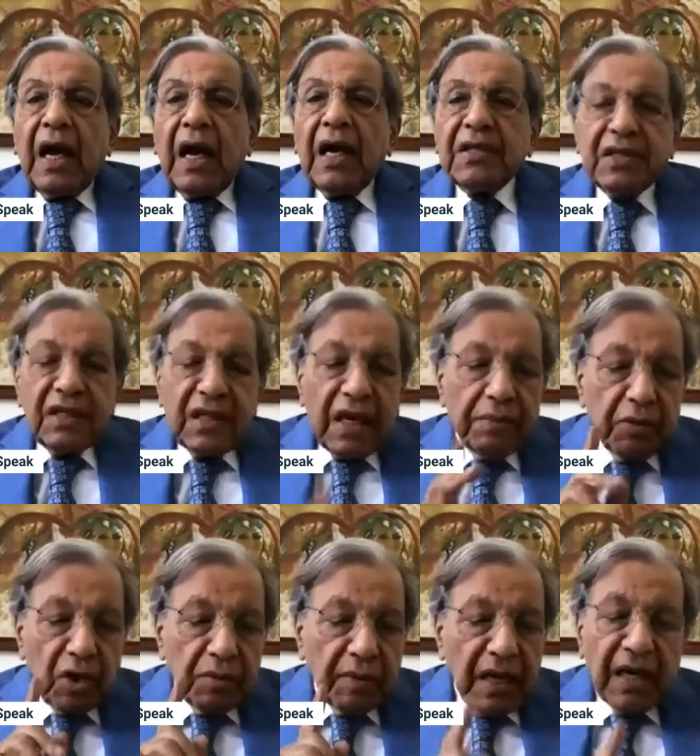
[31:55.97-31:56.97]
I say that
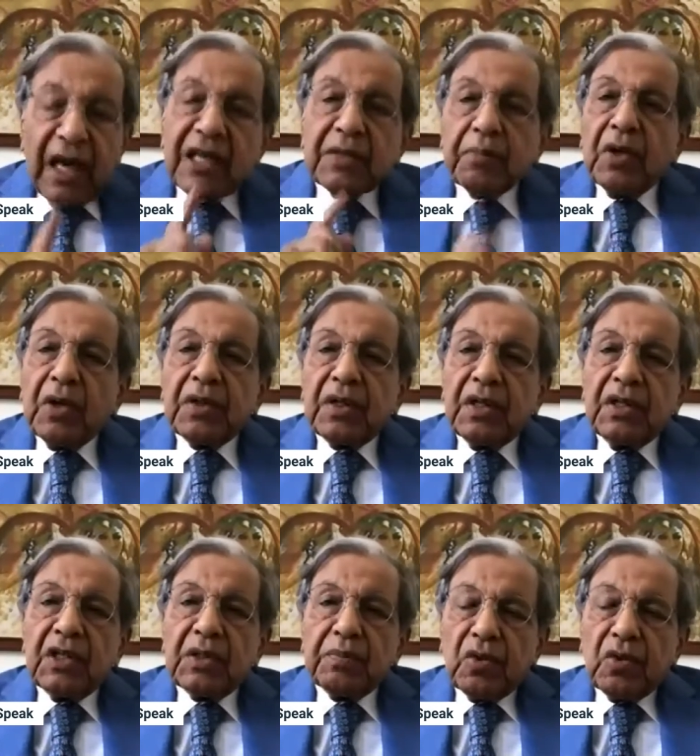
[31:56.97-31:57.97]
because my last point in
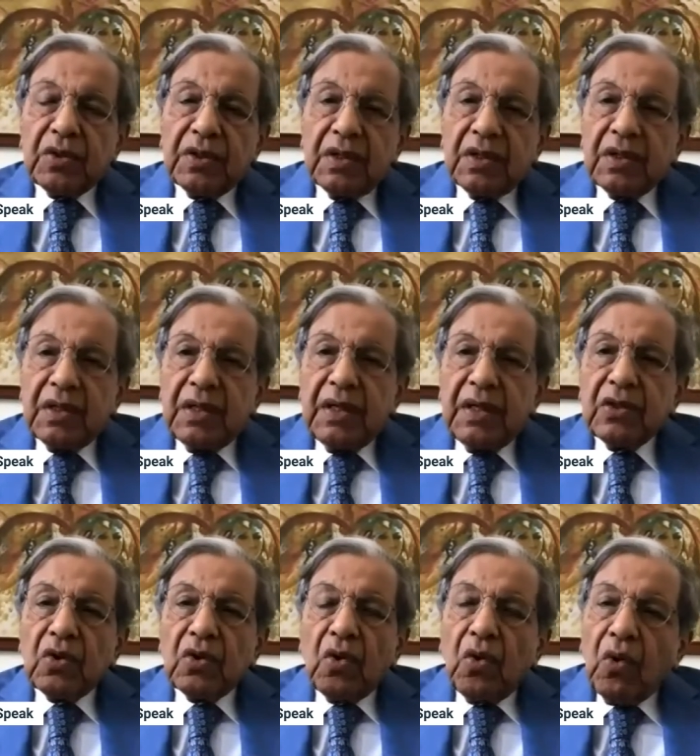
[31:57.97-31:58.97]
this process
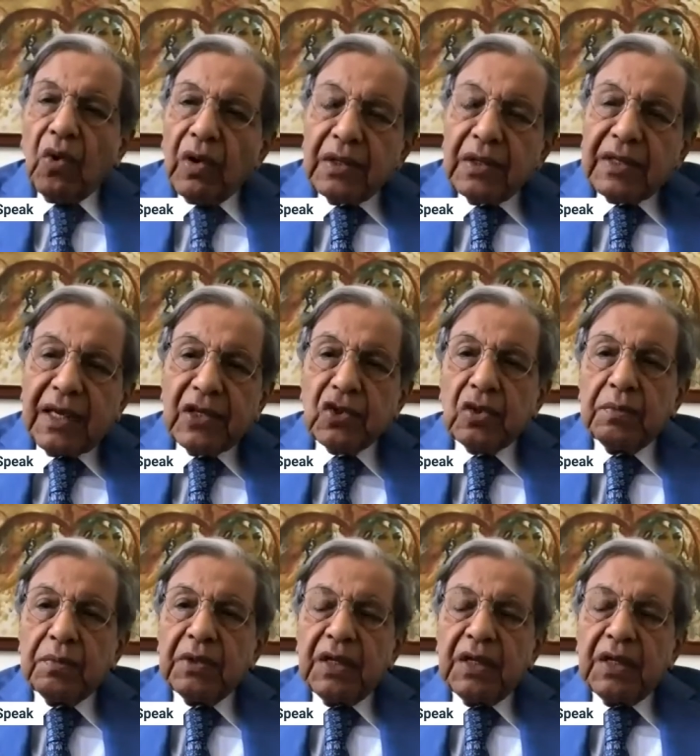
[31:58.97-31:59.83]
is all this has to be